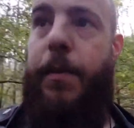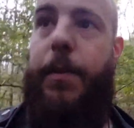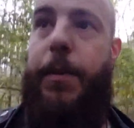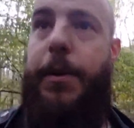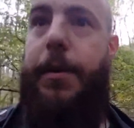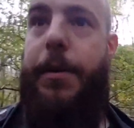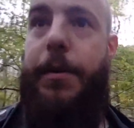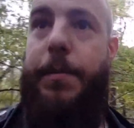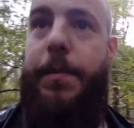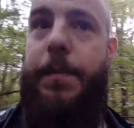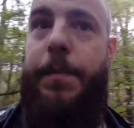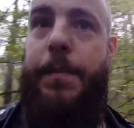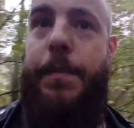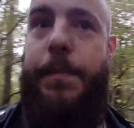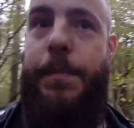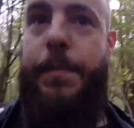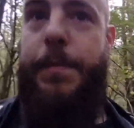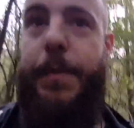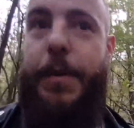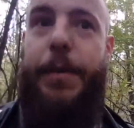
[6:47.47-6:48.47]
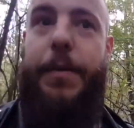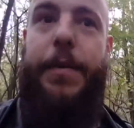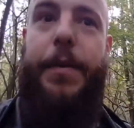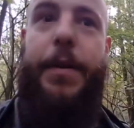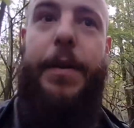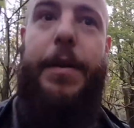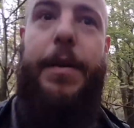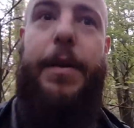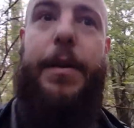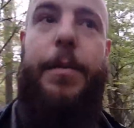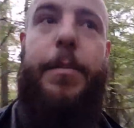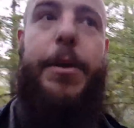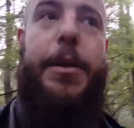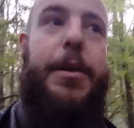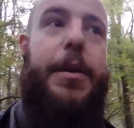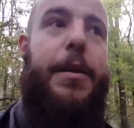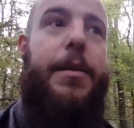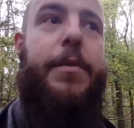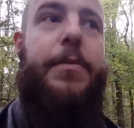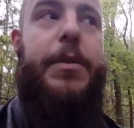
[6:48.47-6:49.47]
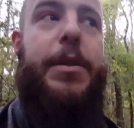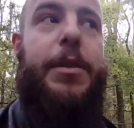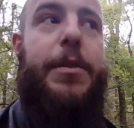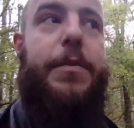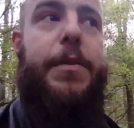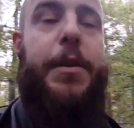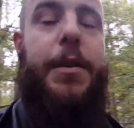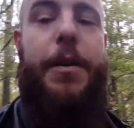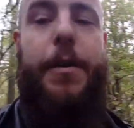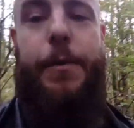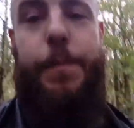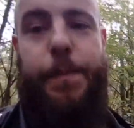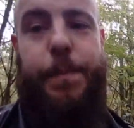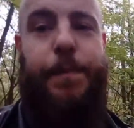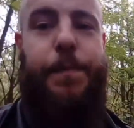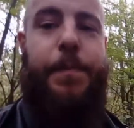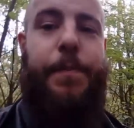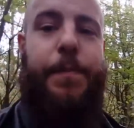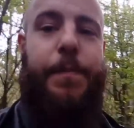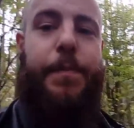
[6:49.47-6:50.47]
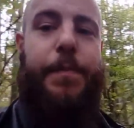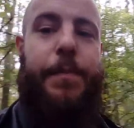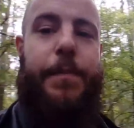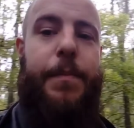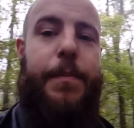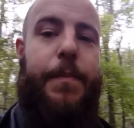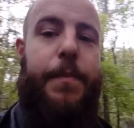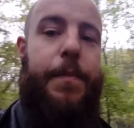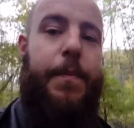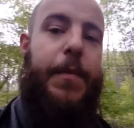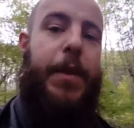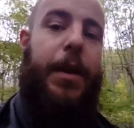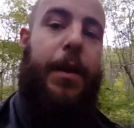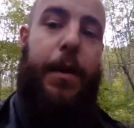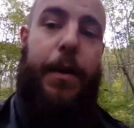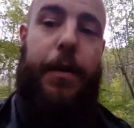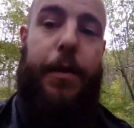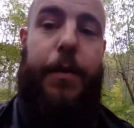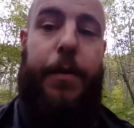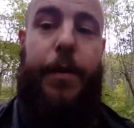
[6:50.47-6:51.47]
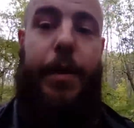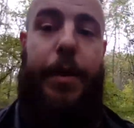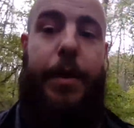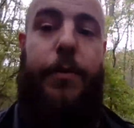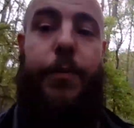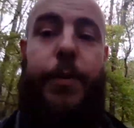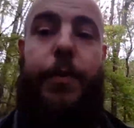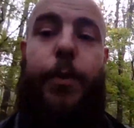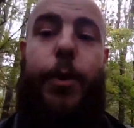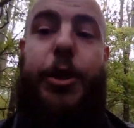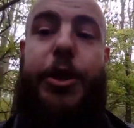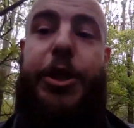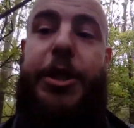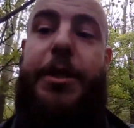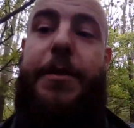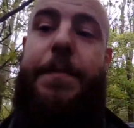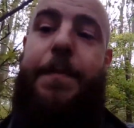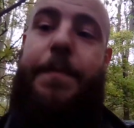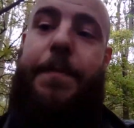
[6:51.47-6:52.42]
Well, I think that'll be the end of this video. Thank you for watching.